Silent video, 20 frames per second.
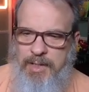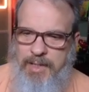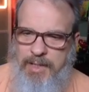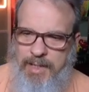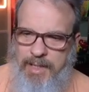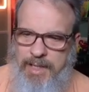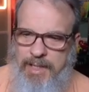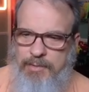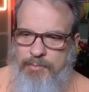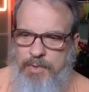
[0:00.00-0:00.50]

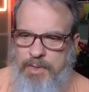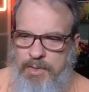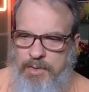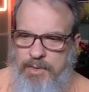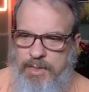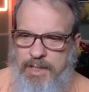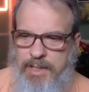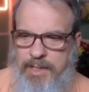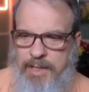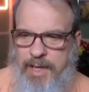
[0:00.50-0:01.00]
And we're
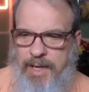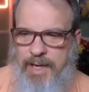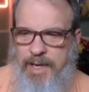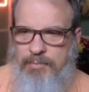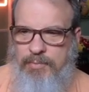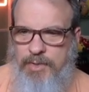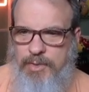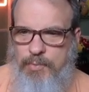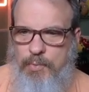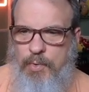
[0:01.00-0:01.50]
looking
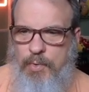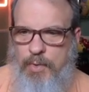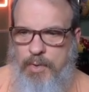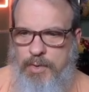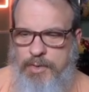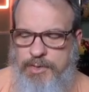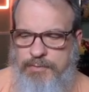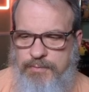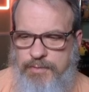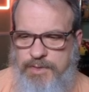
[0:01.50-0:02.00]
at
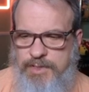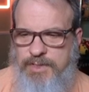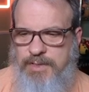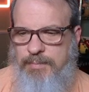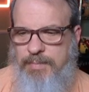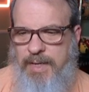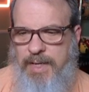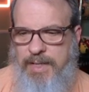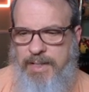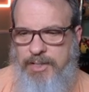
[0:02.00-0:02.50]
rewards for
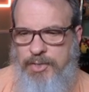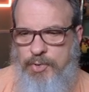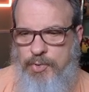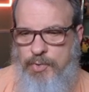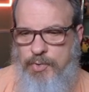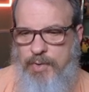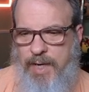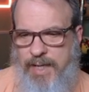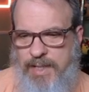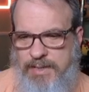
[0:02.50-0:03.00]
somebody
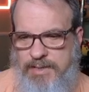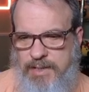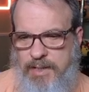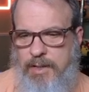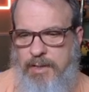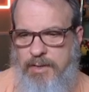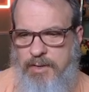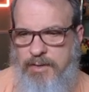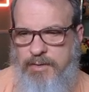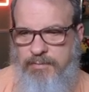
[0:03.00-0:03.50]
who has
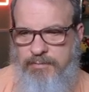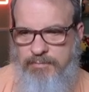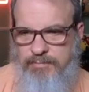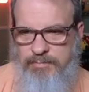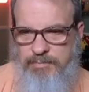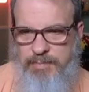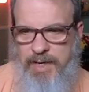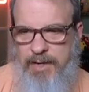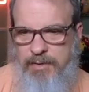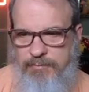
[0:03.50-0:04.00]

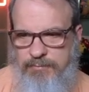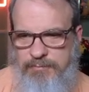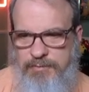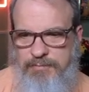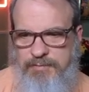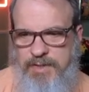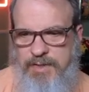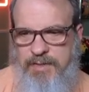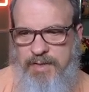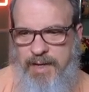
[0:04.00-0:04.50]

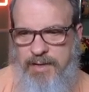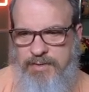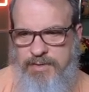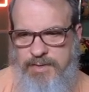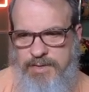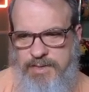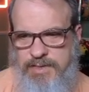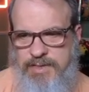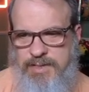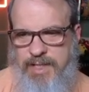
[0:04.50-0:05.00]

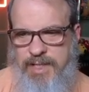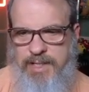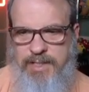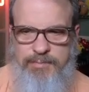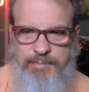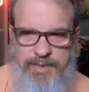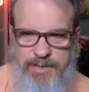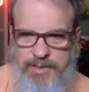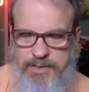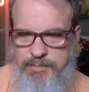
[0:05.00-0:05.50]
150,000
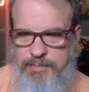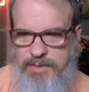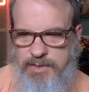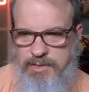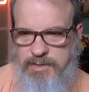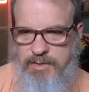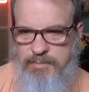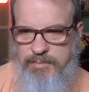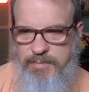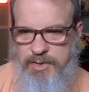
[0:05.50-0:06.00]
staked, because
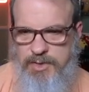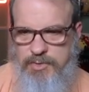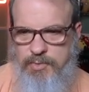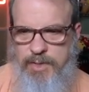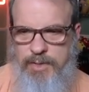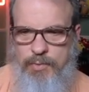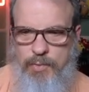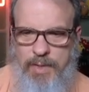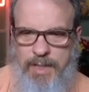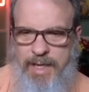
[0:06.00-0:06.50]

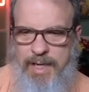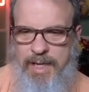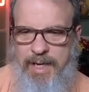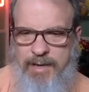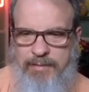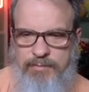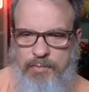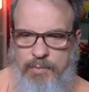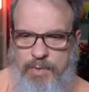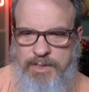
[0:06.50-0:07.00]
between what I
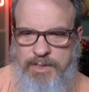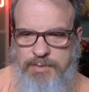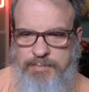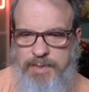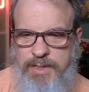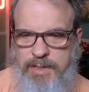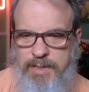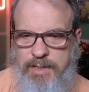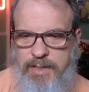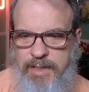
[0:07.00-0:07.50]
have and
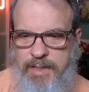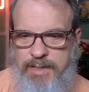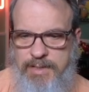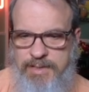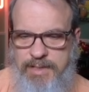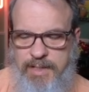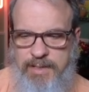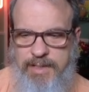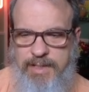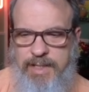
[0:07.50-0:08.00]
been
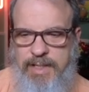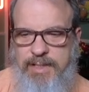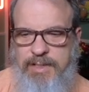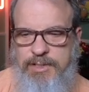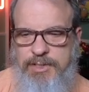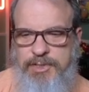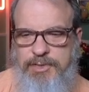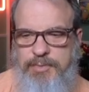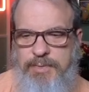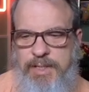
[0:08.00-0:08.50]

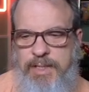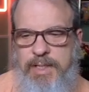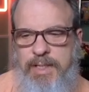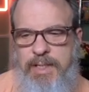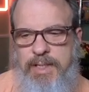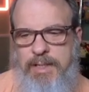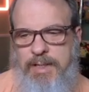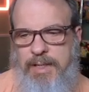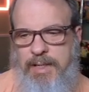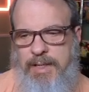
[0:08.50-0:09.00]
delegated to me,
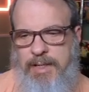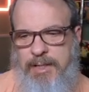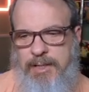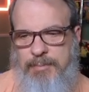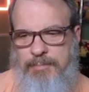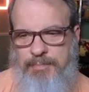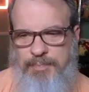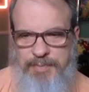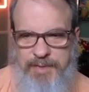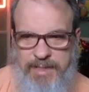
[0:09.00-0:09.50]

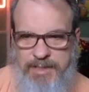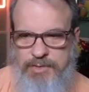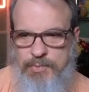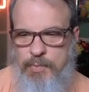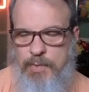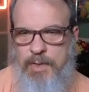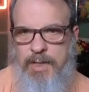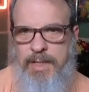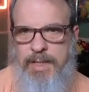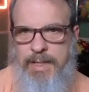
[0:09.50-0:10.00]
that's
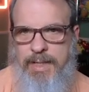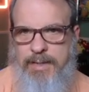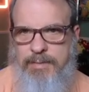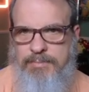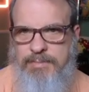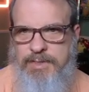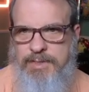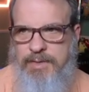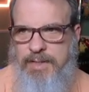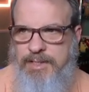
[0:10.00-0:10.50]
where I am.
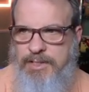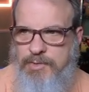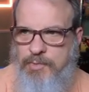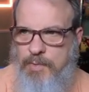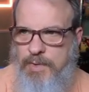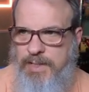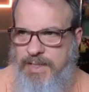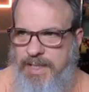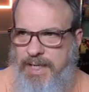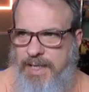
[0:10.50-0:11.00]
So I just
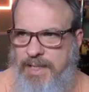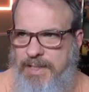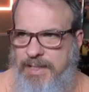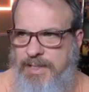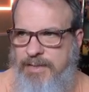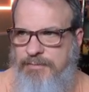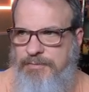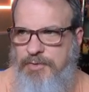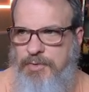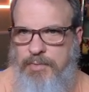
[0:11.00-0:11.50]
wanted to kind of
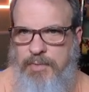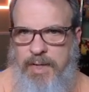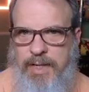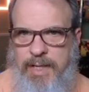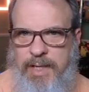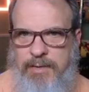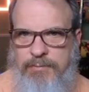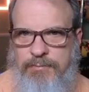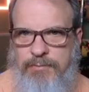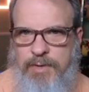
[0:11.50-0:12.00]
give you
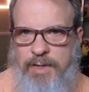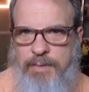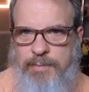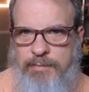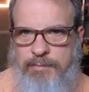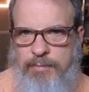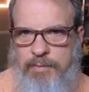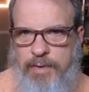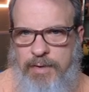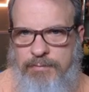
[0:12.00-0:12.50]
a frame
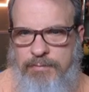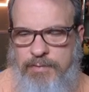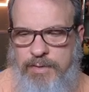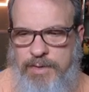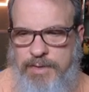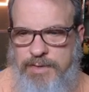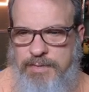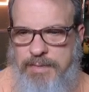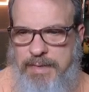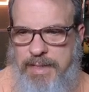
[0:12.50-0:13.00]
of
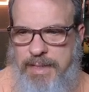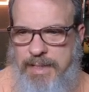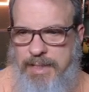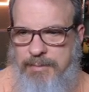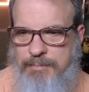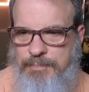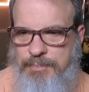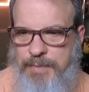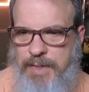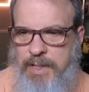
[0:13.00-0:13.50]
reference.
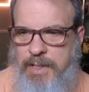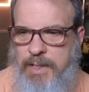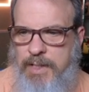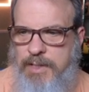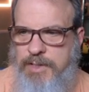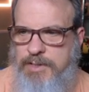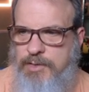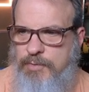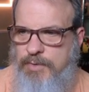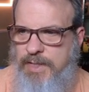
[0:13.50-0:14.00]

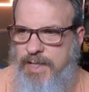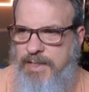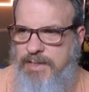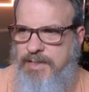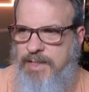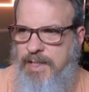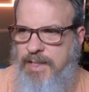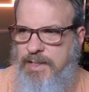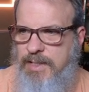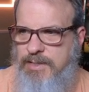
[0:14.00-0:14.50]
So with that
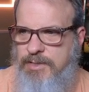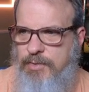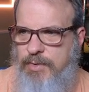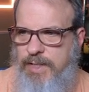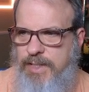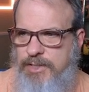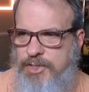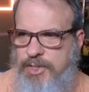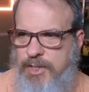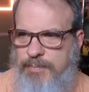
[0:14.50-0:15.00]
said, let's go
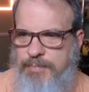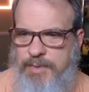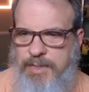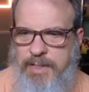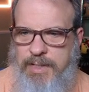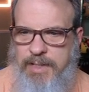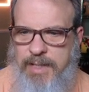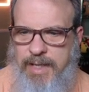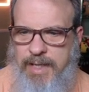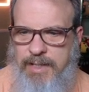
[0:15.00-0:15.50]
ahead and jump
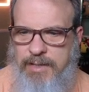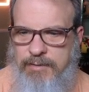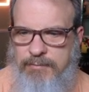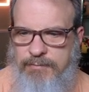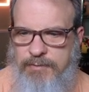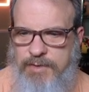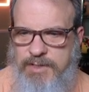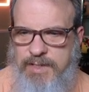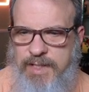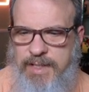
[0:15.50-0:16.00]
in. And the
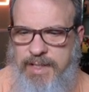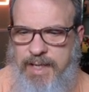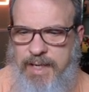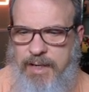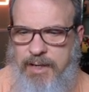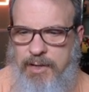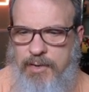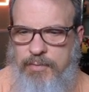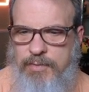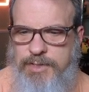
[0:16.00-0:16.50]
first thing I
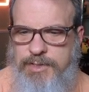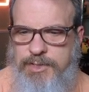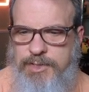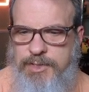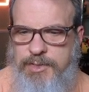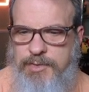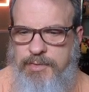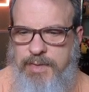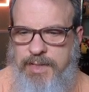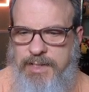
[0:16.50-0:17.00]
always
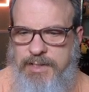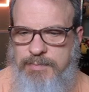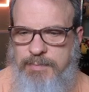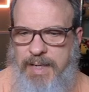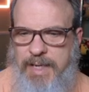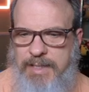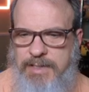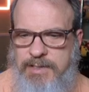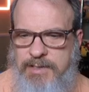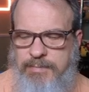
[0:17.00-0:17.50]
do is
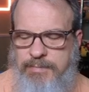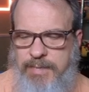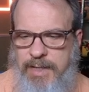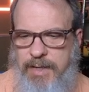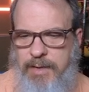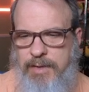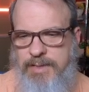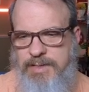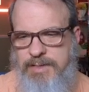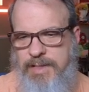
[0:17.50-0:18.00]
buy some
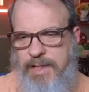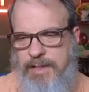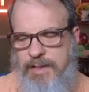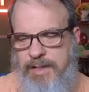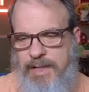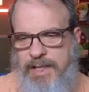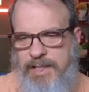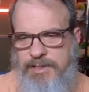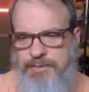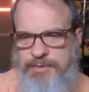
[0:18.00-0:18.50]
merits. Now, the
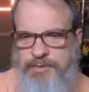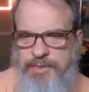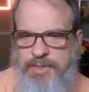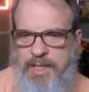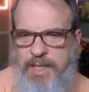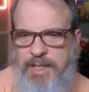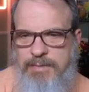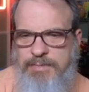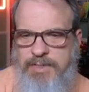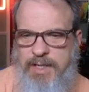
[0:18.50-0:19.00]
last few
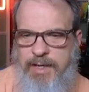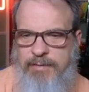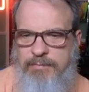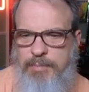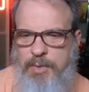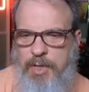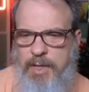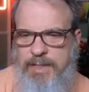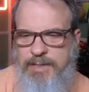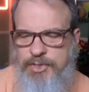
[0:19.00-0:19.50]
times I've
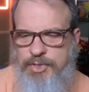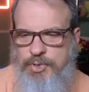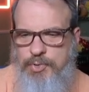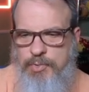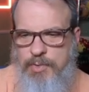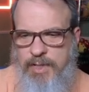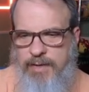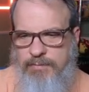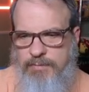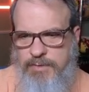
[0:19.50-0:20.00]
bought 2
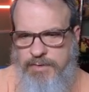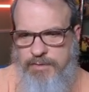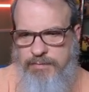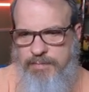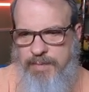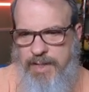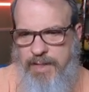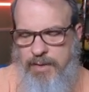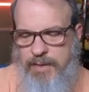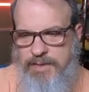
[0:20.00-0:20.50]
levels of
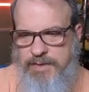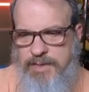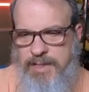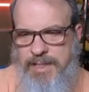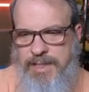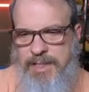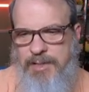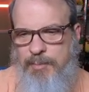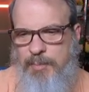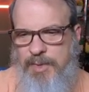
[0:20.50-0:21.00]
merits,
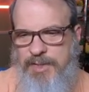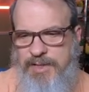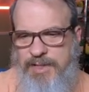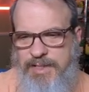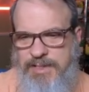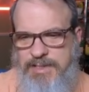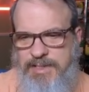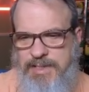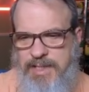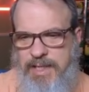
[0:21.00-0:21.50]
but
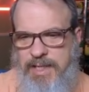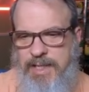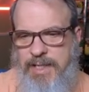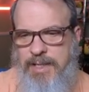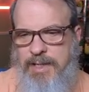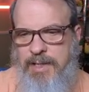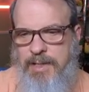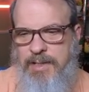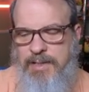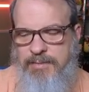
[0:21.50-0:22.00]
this
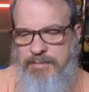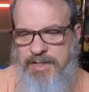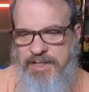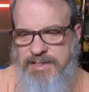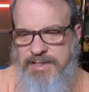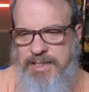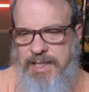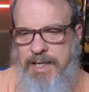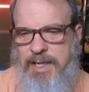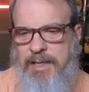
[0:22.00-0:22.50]

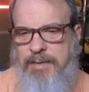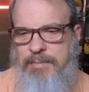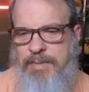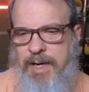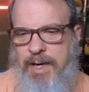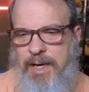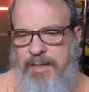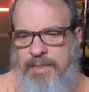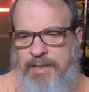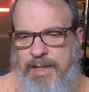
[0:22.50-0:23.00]
time,
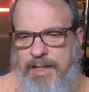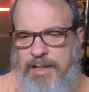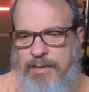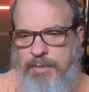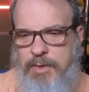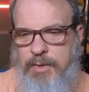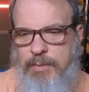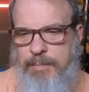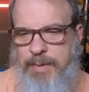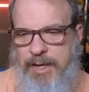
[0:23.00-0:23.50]
I think I'm
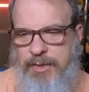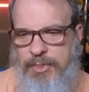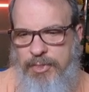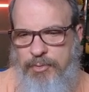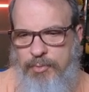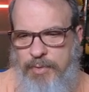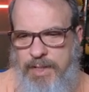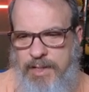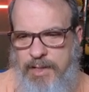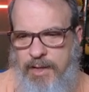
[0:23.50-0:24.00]
going to buy
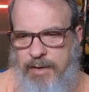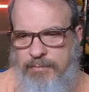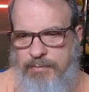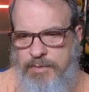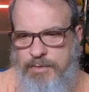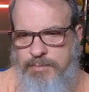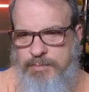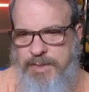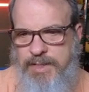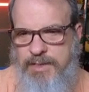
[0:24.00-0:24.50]
3
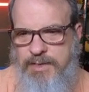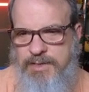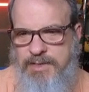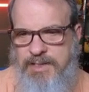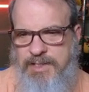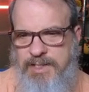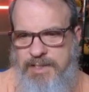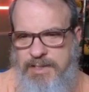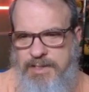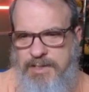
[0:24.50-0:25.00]
levels, because
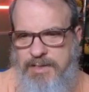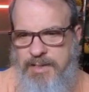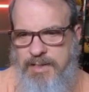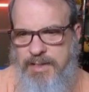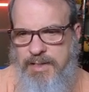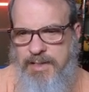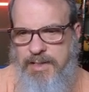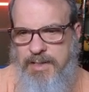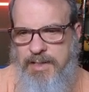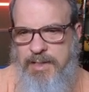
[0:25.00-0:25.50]
these
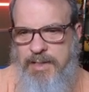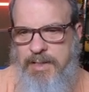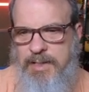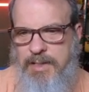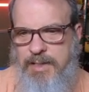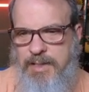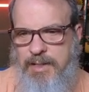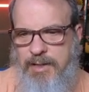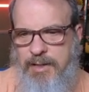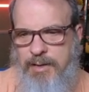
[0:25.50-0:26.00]

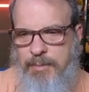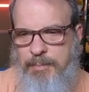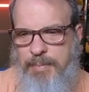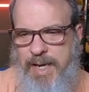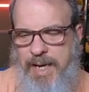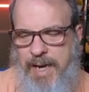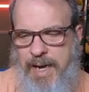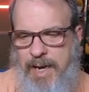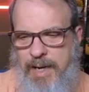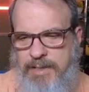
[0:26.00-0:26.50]

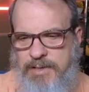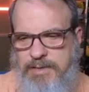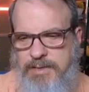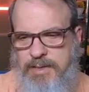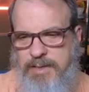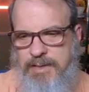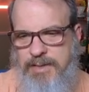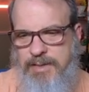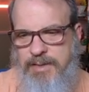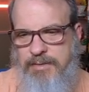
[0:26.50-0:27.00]
packs
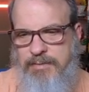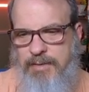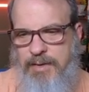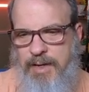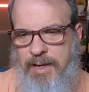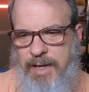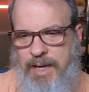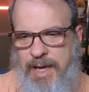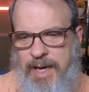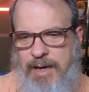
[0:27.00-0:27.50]

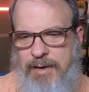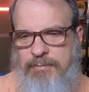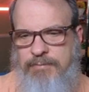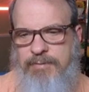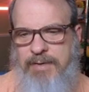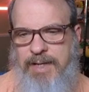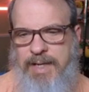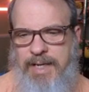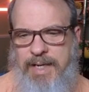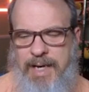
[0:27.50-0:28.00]
have
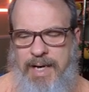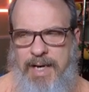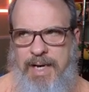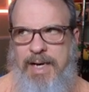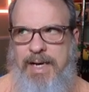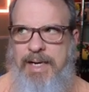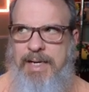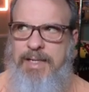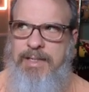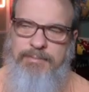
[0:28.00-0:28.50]
a
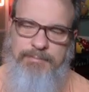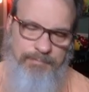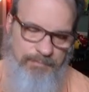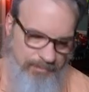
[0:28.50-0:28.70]
high...